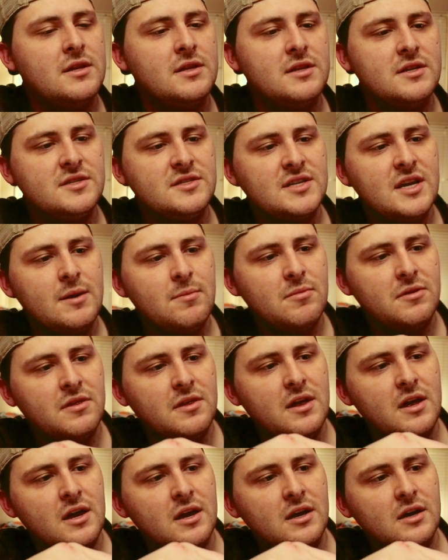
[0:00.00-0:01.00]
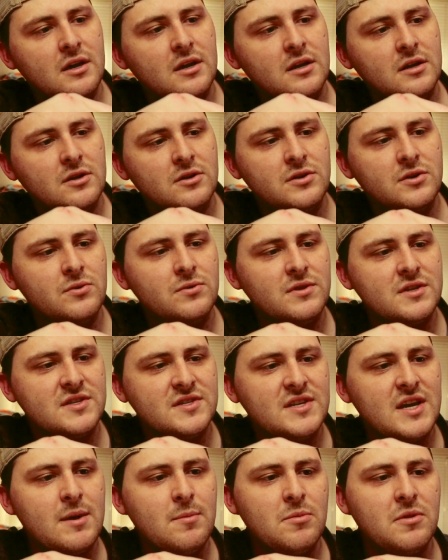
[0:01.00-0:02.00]
thing. You're doing the
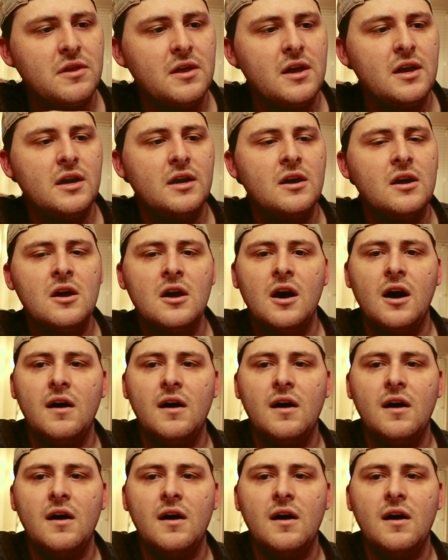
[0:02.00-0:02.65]
same thing.